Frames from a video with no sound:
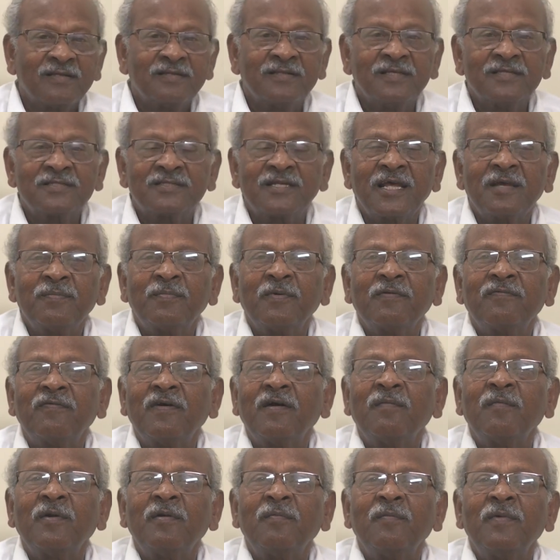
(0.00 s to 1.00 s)
this type of
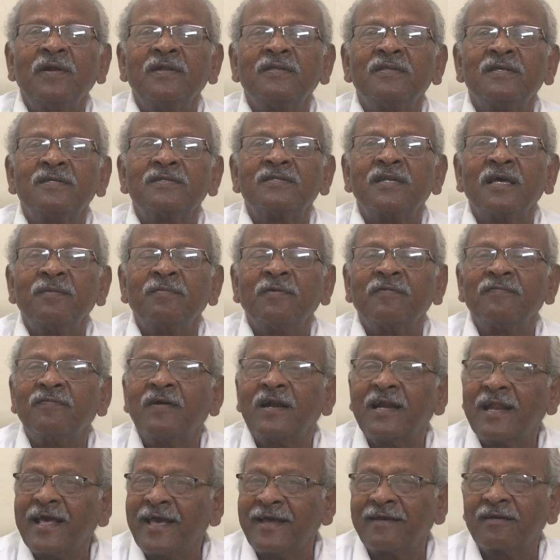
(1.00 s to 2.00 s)
amendment, this type of
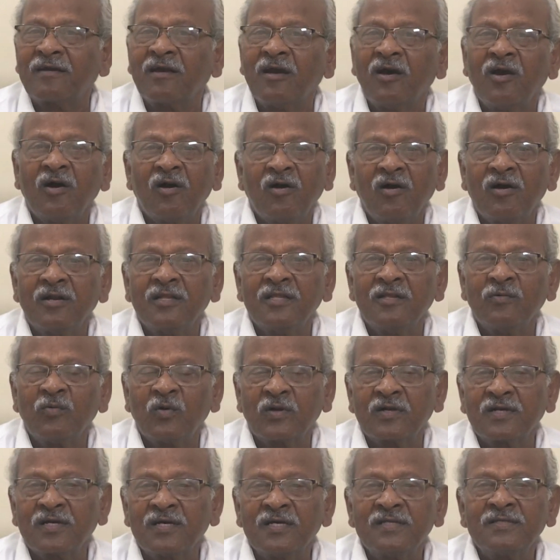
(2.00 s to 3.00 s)
attack on the
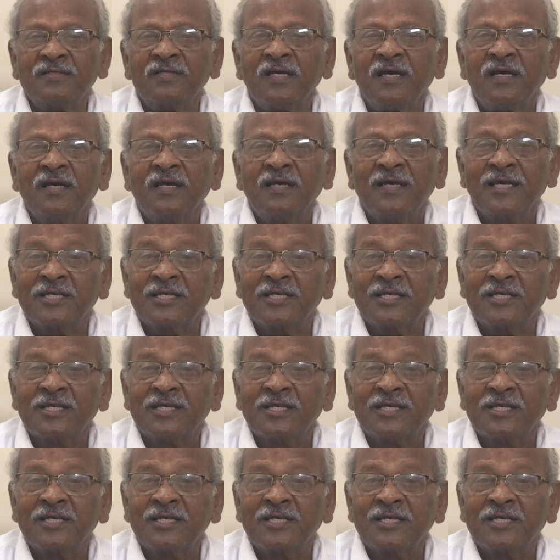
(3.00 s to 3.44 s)
workers,